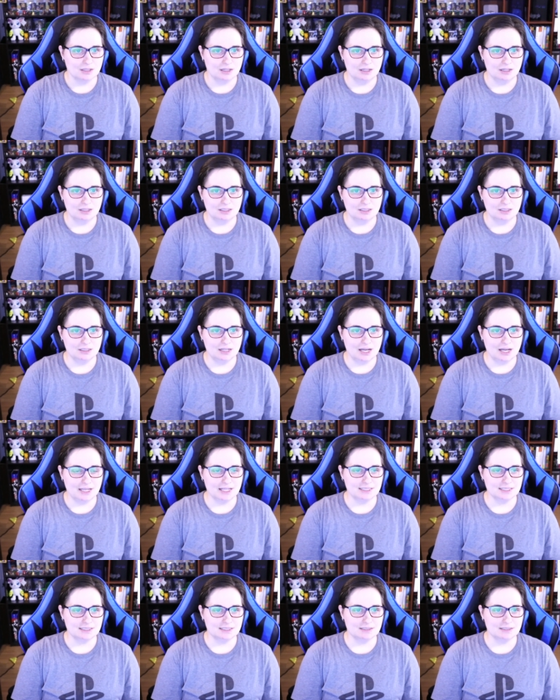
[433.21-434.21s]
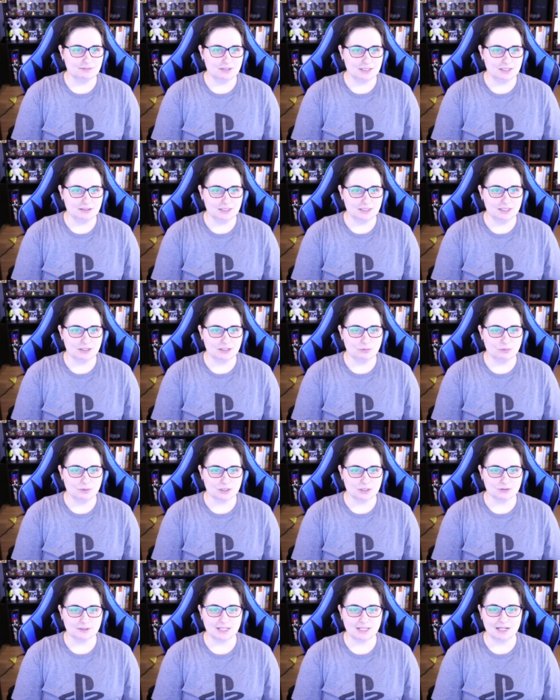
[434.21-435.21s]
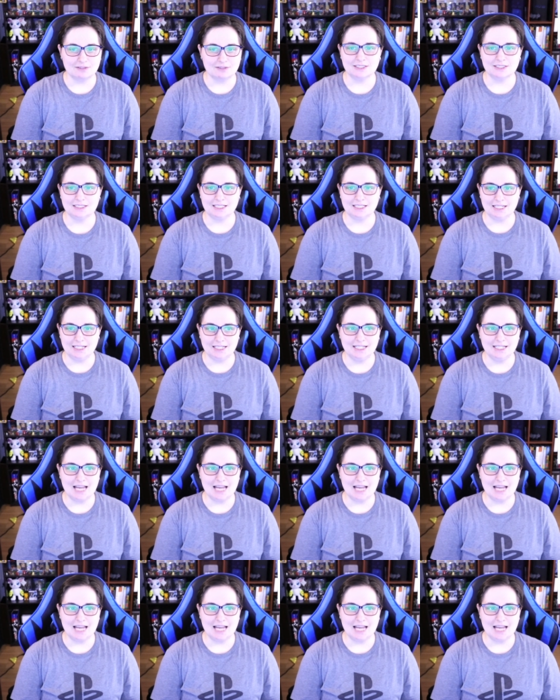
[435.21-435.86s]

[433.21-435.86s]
I guess the Vital Hero works with NFC.